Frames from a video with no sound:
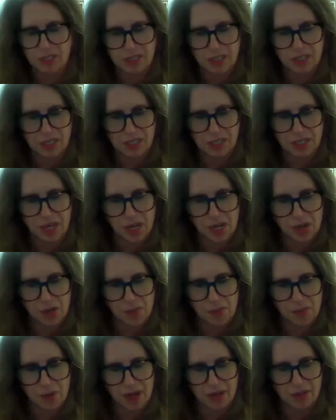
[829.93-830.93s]
excited to hear
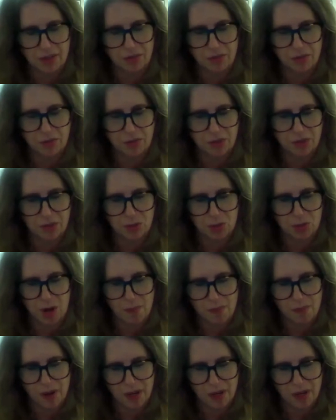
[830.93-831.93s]
about it through the
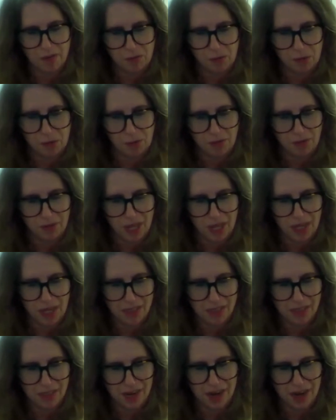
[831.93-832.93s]
trauma informed
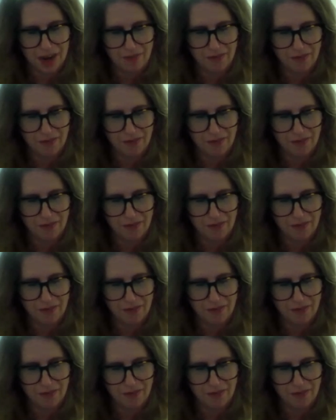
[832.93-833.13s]
lens. I